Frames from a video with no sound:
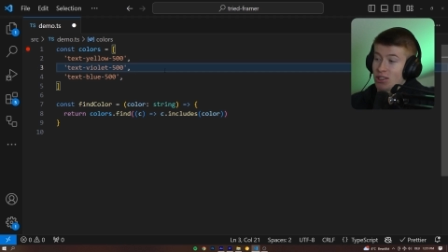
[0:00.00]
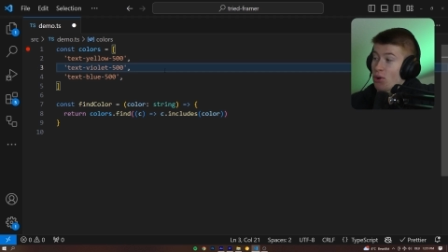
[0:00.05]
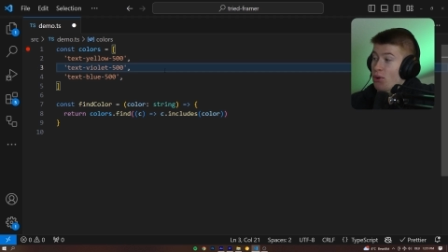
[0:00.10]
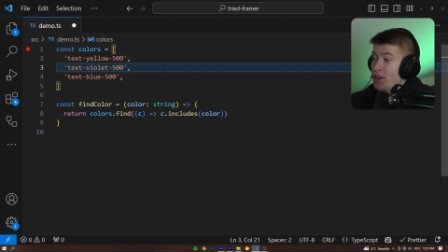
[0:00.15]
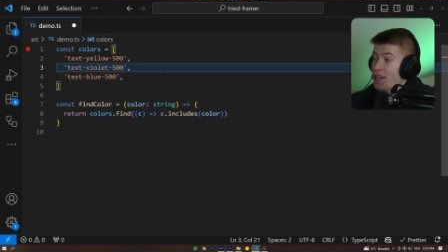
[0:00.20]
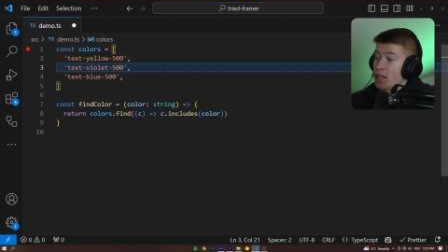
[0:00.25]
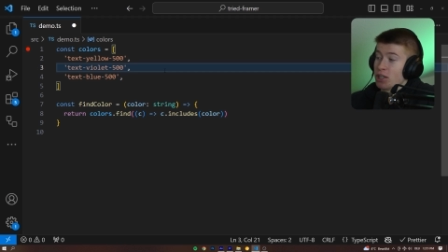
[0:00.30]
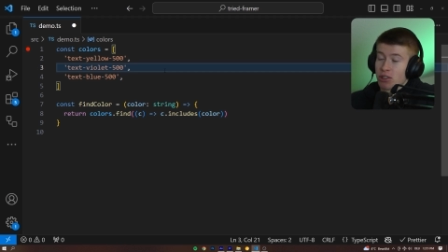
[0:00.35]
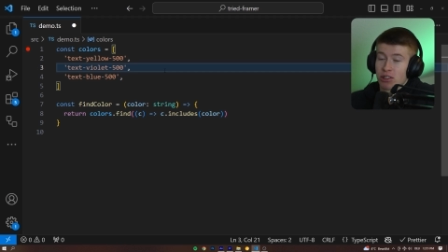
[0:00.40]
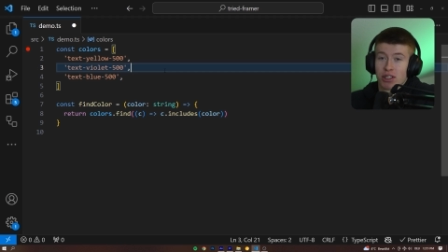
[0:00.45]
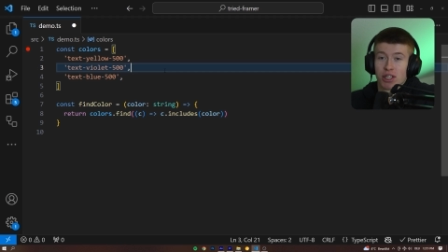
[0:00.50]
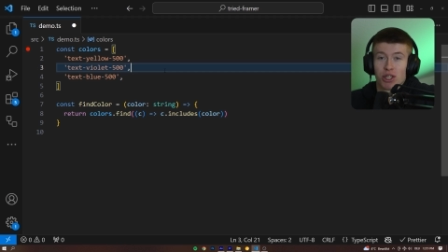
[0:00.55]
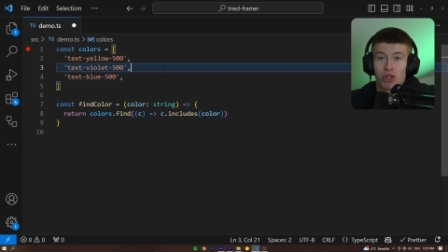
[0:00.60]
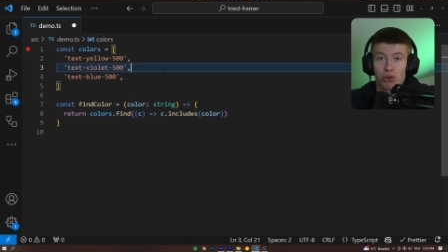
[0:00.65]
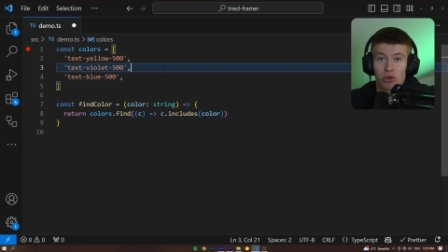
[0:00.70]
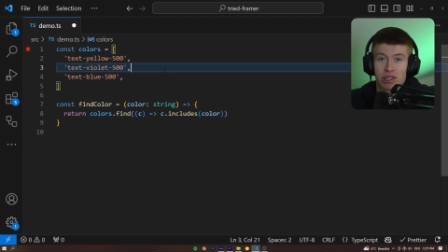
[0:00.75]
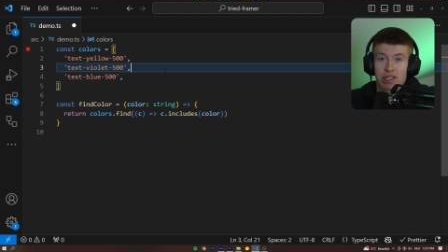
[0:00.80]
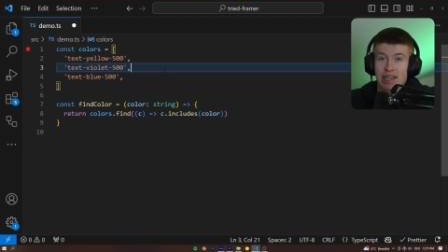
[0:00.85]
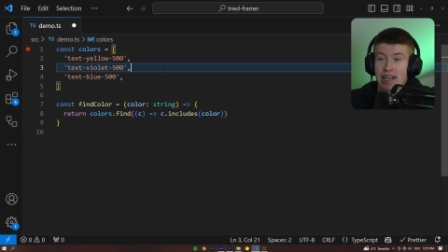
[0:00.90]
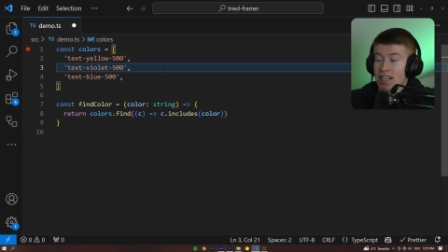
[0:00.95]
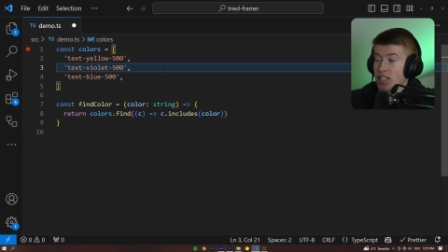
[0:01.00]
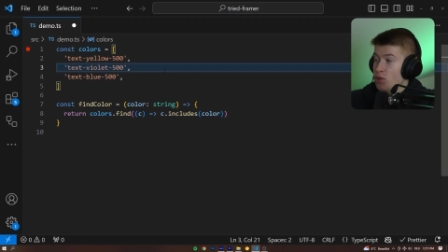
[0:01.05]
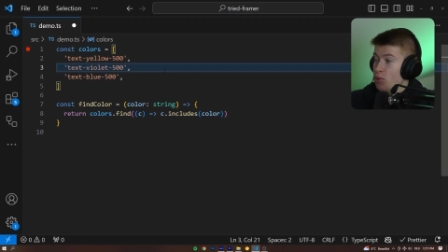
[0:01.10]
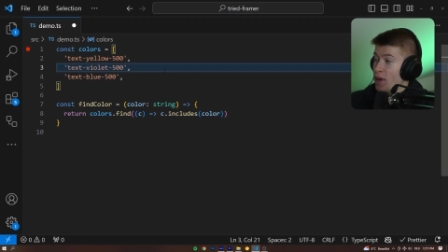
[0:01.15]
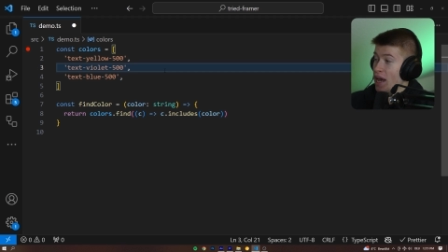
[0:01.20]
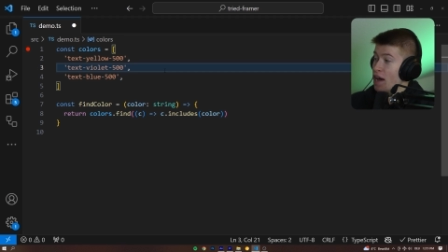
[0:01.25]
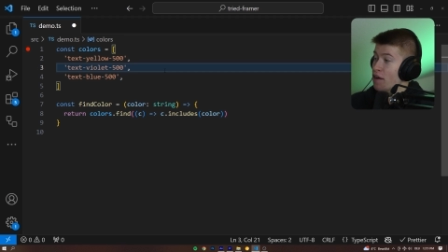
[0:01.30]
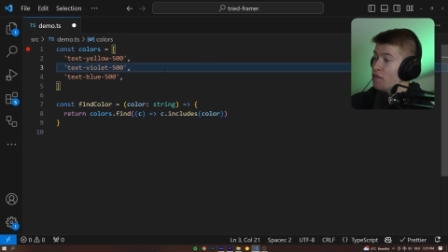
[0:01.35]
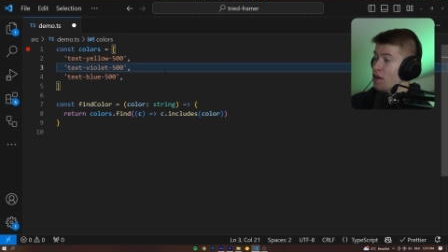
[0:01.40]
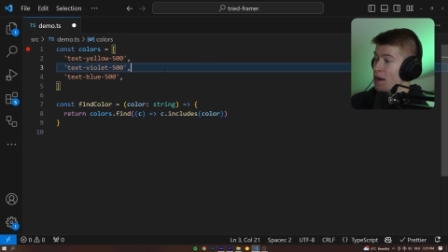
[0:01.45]
So here's the use case.
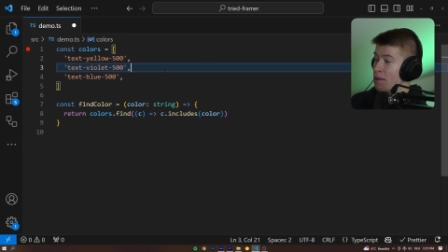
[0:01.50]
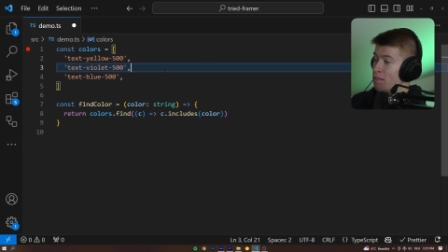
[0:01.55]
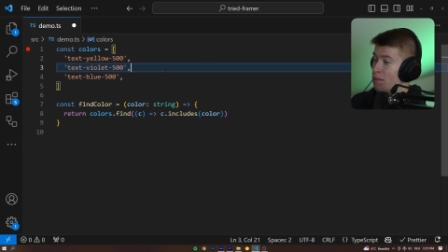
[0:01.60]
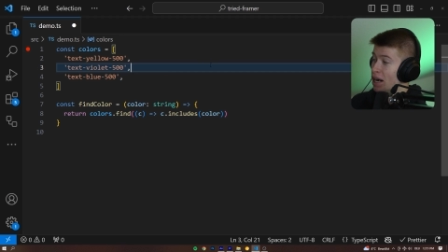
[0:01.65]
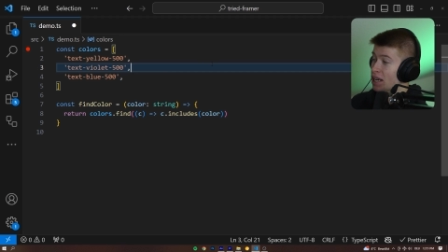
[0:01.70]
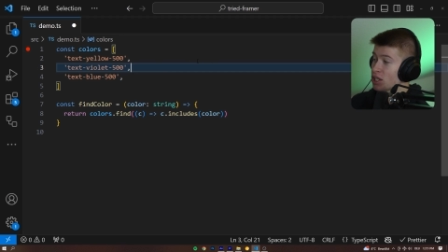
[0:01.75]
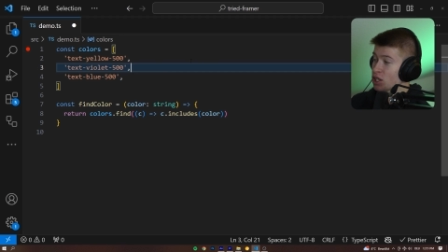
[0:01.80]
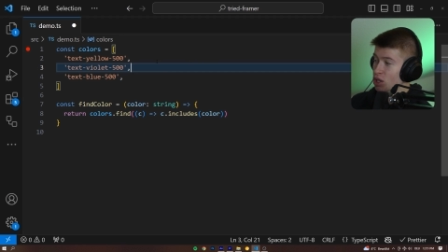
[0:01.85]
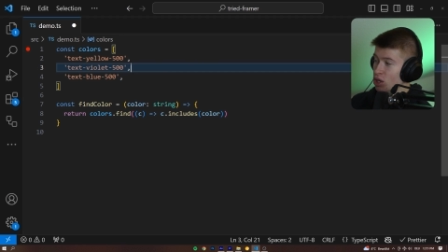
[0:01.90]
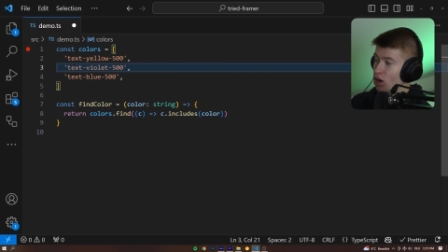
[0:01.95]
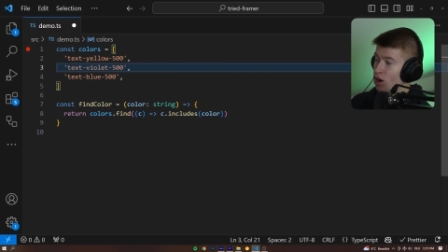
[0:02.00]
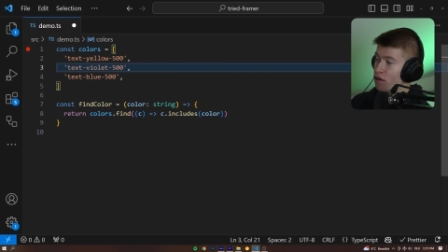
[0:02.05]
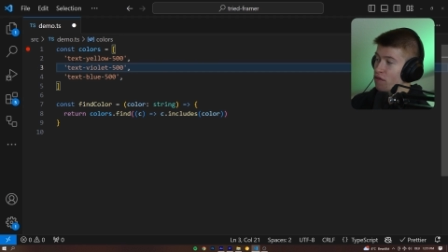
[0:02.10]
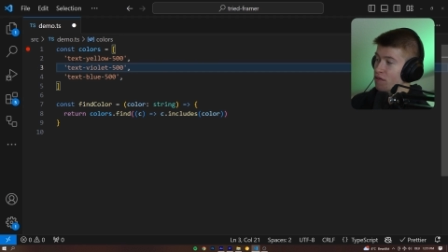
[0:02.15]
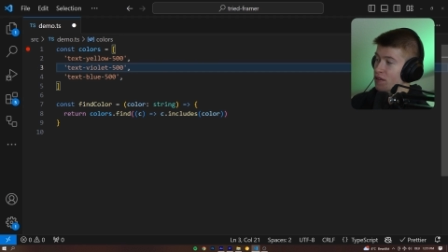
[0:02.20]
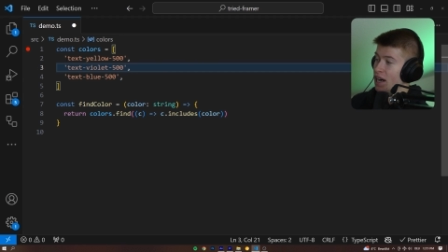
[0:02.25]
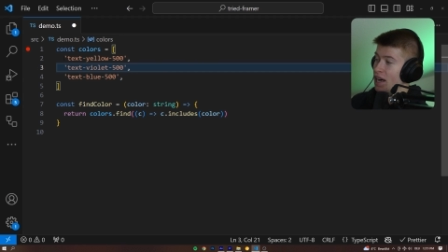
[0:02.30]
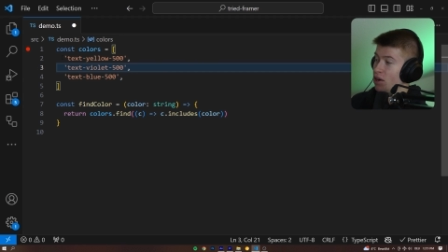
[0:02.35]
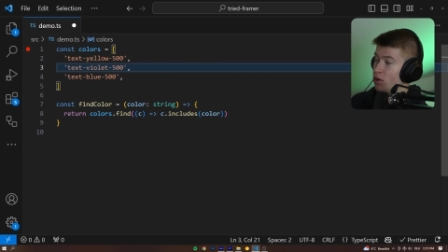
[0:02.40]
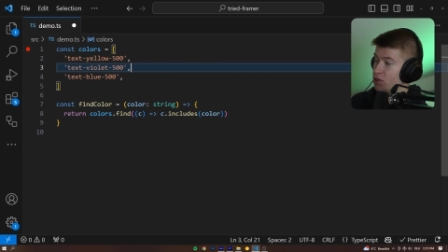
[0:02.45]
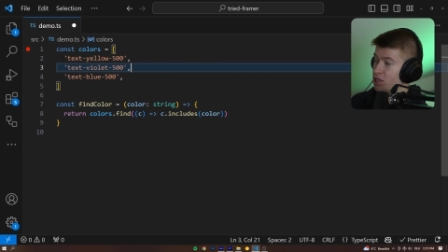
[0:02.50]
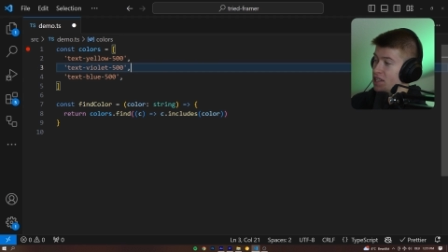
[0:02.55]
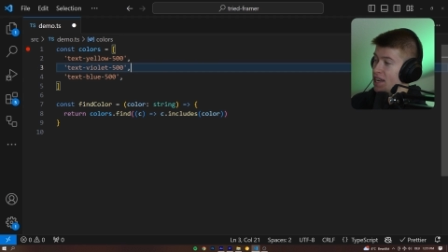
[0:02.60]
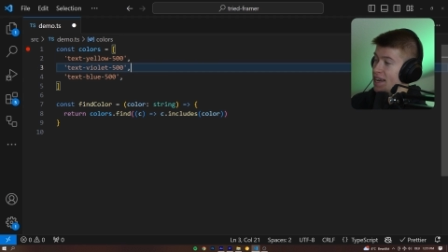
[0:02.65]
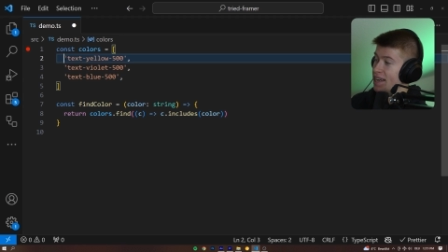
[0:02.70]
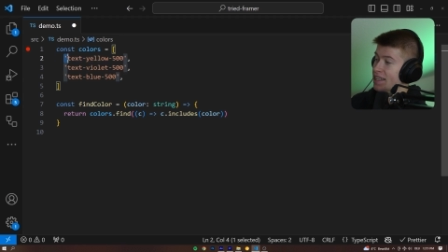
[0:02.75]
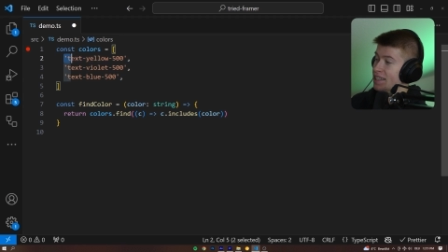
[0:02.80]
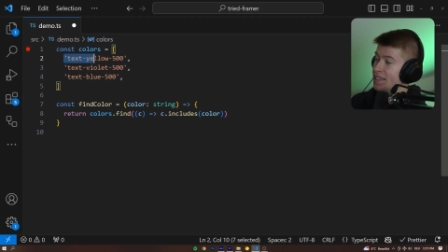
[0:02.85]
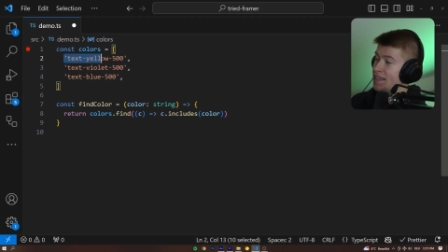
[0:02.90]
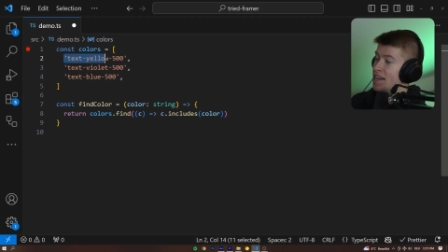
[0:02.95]
We have a bunch of colors
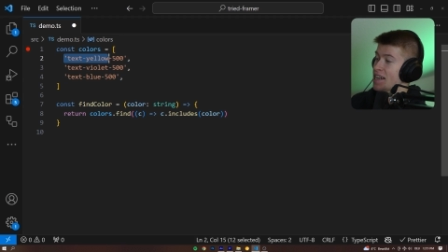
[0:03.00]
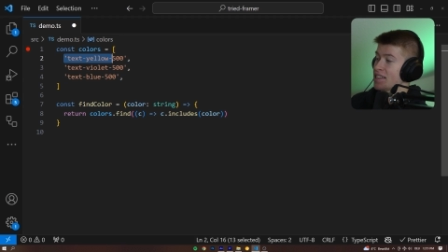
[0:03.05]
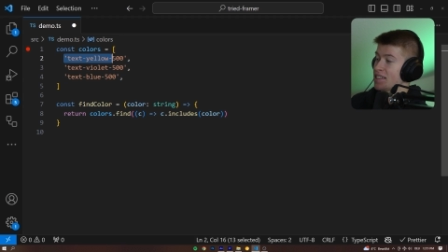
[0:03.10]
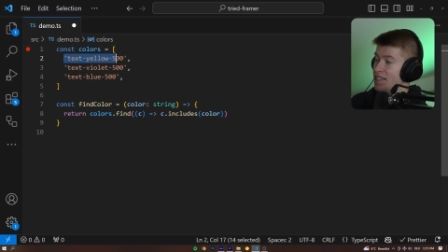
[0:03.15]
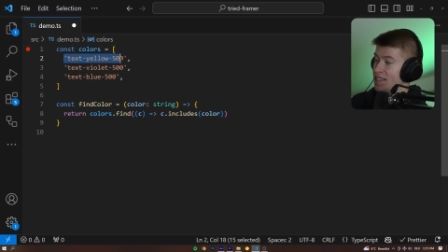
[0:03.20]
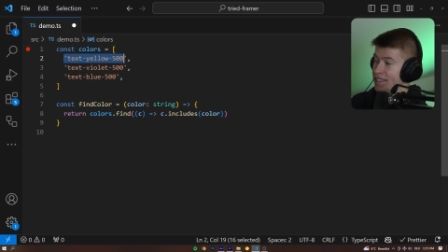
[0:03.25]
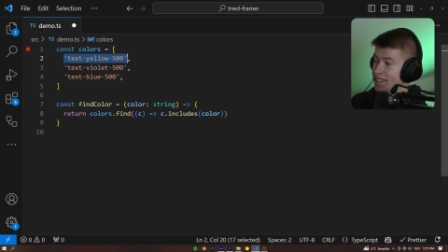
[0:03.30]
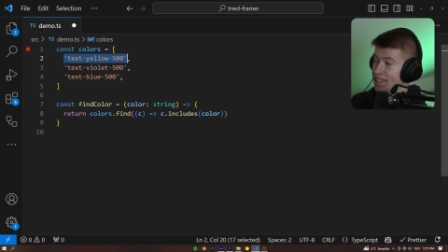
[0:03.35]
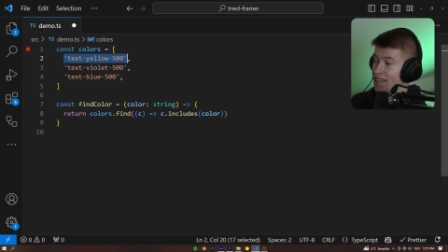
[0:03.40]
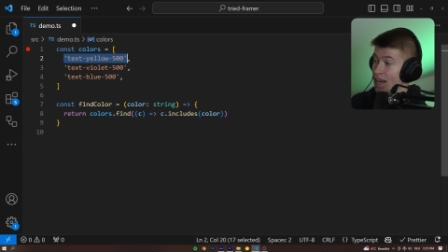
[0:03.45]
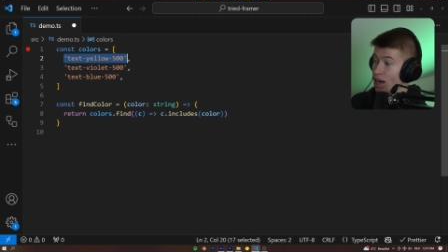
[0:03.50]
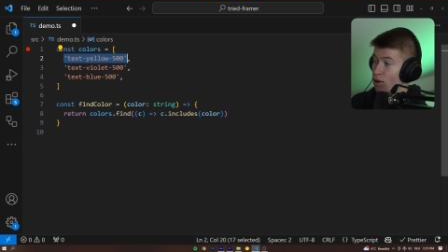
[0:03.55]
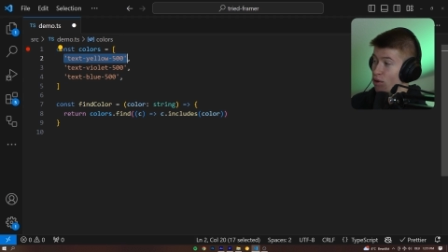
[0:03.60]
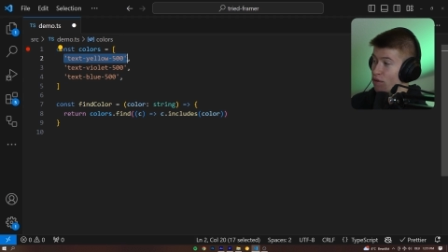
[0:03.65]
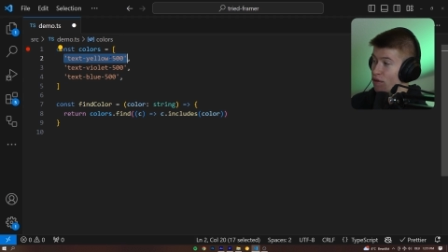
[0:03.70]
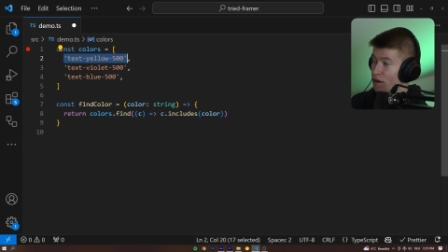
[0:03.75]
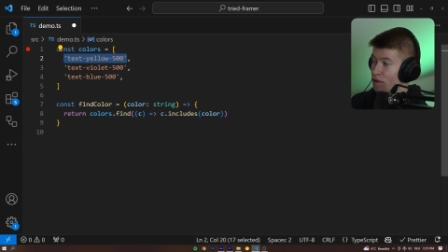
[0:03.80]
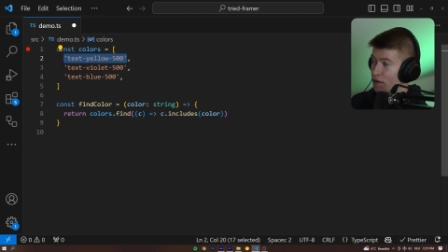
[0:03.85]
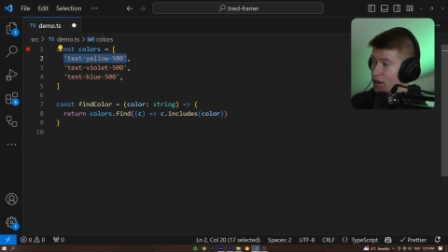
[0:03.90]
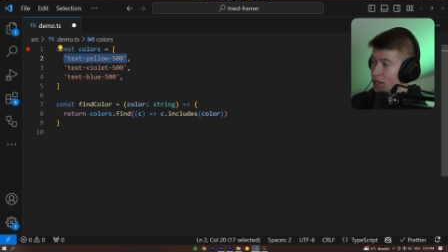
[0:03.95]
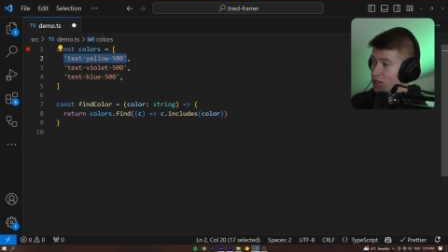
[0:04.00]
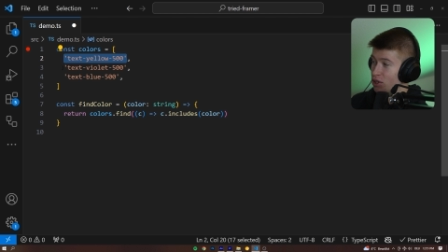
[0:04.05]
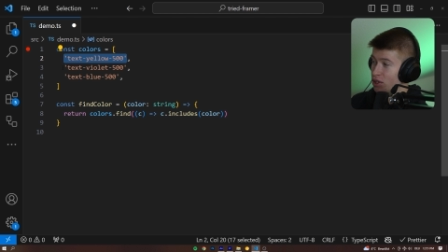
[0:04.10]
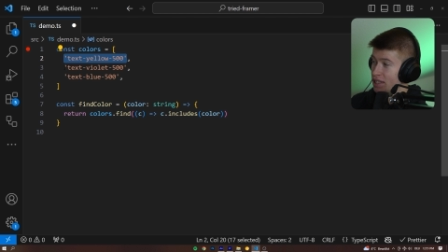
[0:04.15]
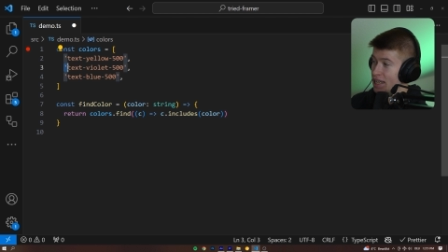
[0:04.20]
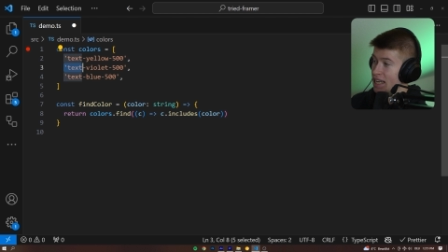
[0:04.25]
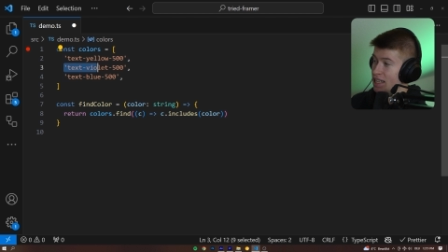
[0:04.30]
like text yellow 500,